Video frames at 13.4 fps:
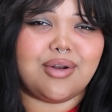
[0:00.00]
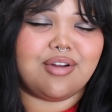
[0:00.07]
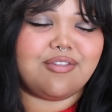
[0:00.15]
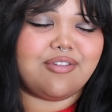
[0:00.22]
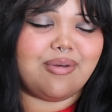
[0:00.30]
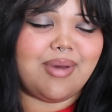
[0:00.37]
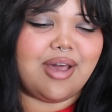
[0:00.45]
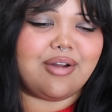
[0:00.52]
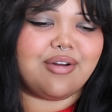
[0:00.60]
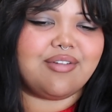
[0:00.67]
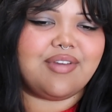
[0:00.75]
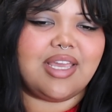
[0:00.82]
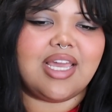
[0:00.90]
her
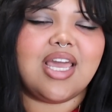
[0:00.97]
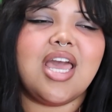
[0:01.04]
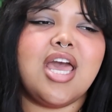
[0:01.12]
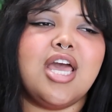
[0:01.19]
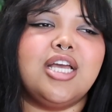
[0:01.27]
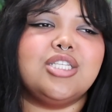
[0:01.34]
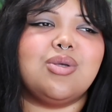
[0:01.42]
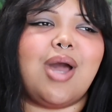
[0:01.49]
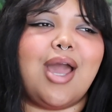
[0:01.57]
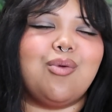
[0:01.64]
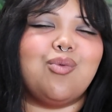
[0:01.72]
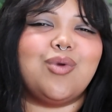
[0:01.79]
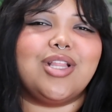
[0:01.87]
filmography. So I
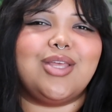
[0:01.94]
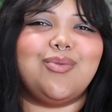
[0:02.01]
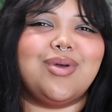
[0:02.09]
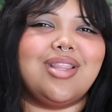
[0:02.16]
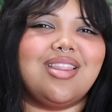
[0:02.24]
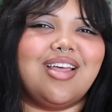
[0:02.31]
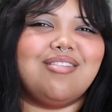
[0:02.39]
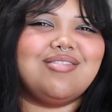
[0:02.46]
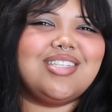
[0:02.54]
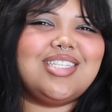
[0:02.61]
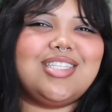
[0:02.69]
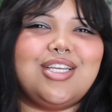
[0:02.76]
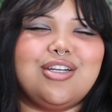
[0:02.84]
really would love
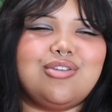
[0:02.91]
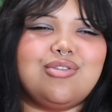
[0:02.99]
to see her